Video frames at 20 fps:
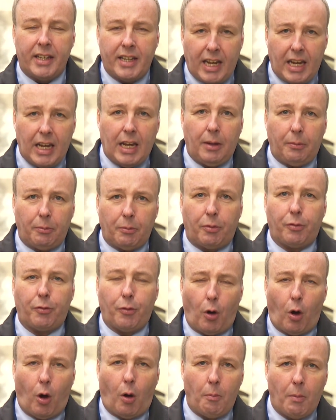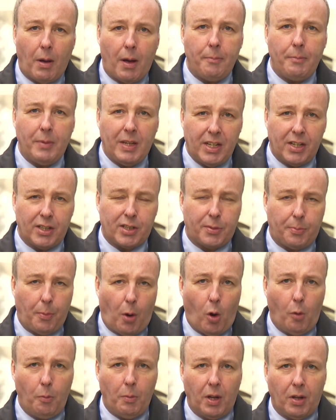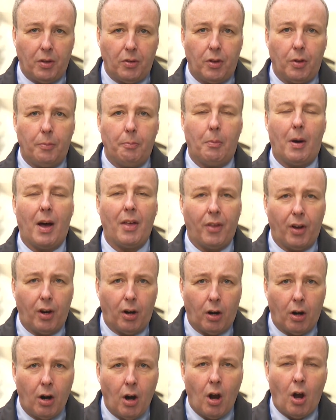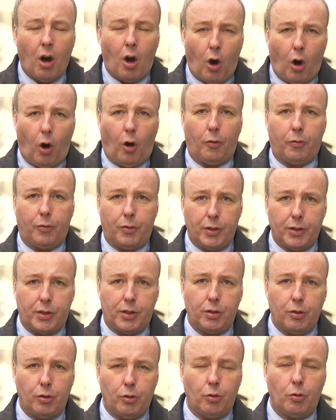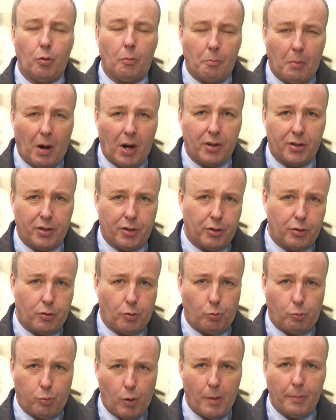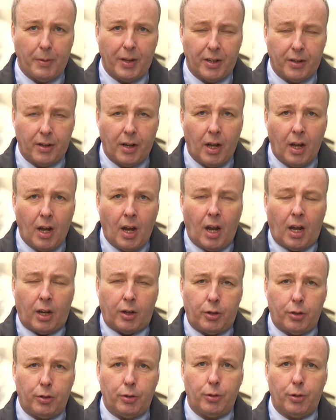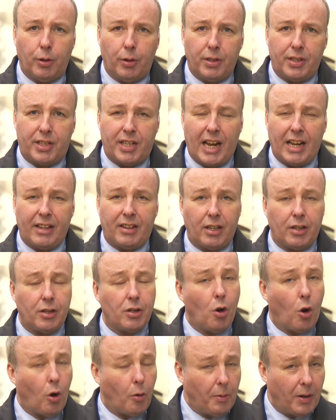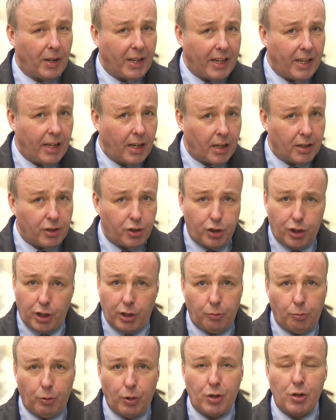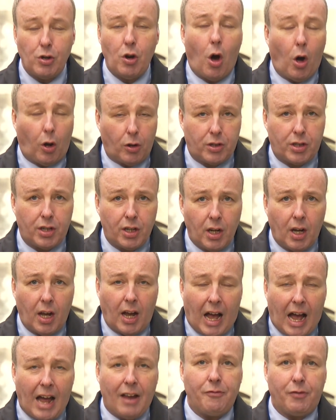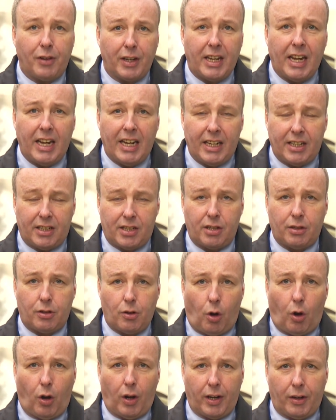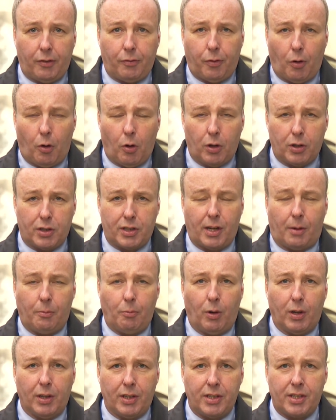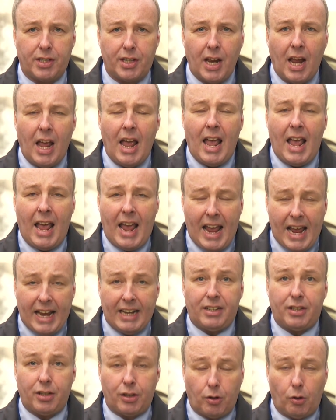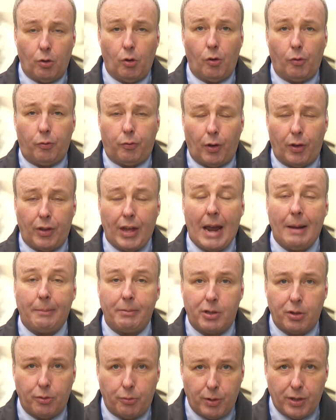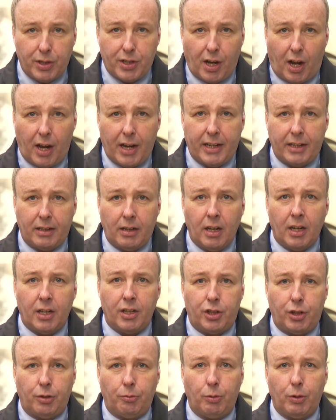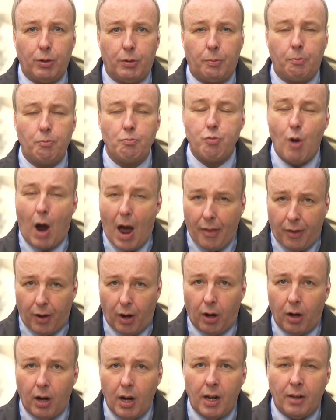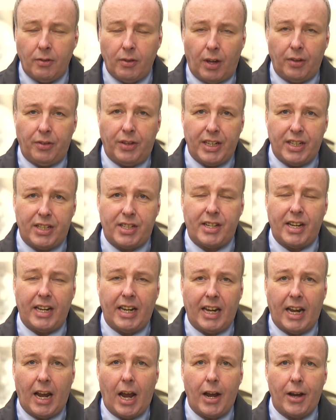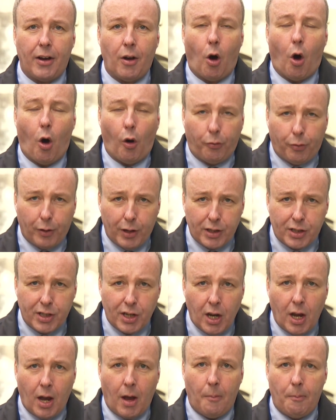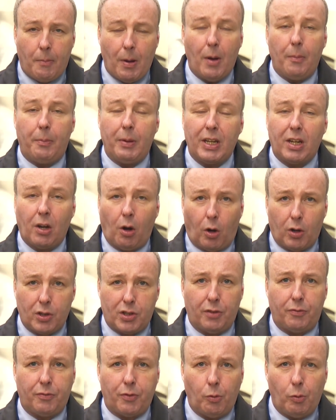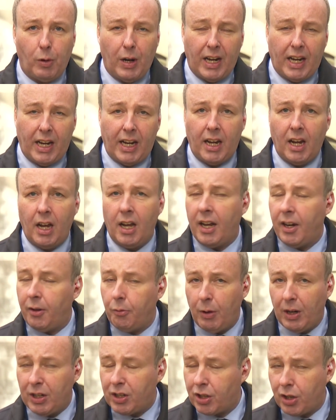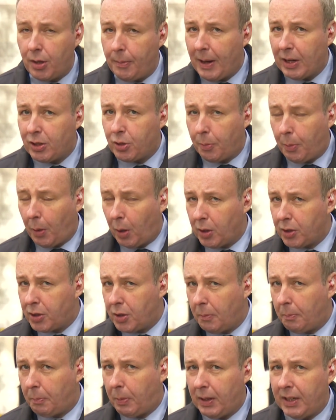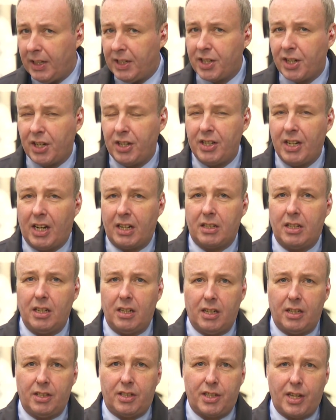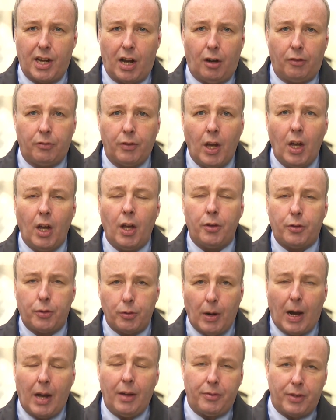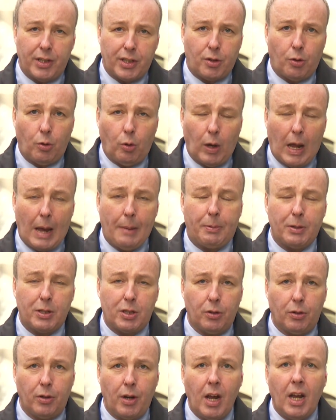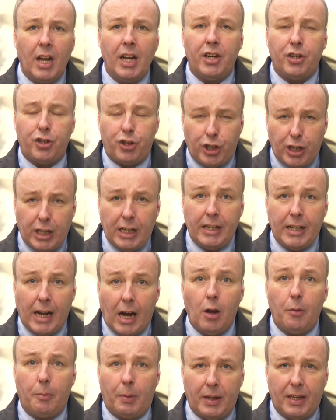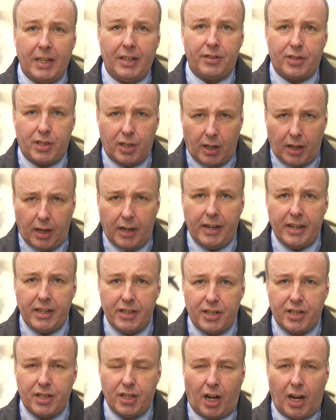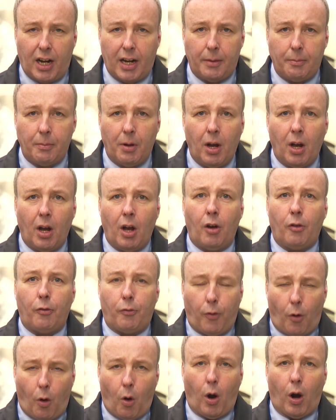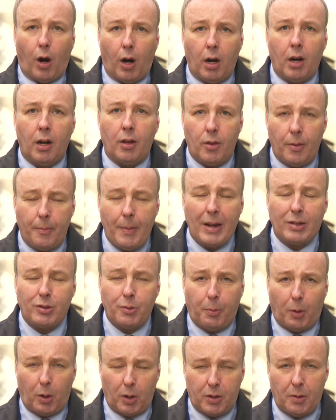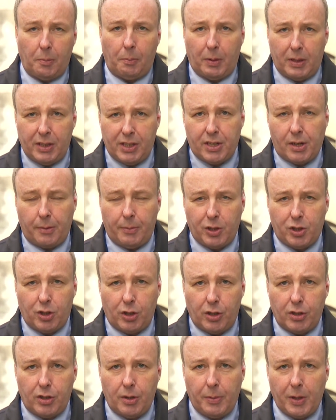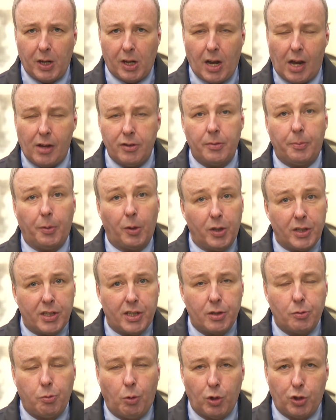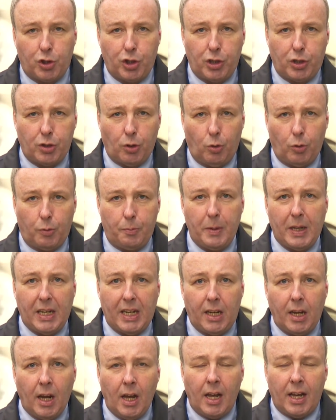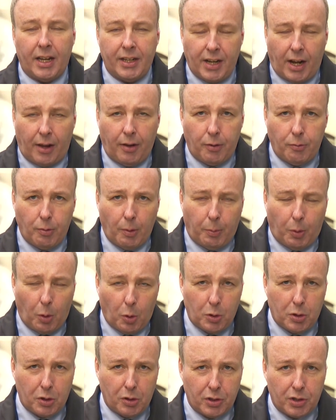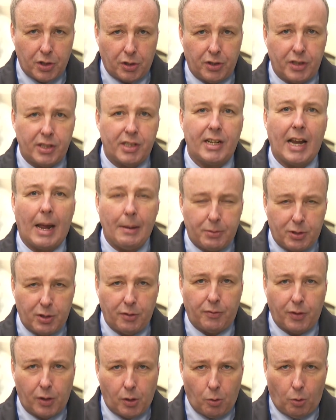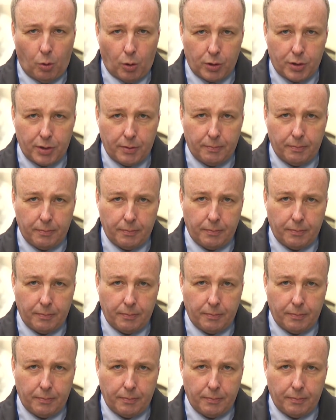came from Mina Smallman, the mother of the two murdered women, who said that normally she would not advocate calling for someone's head to go, for them to resign. She would rather that they stay in office, but because of the way in which the Metropolitan Police conducted itself throughout this whole episode, she now believes that it is time for the Metropolitan Police Commissioner to be accountable. This is what she told me and other reporters on the steps of the court.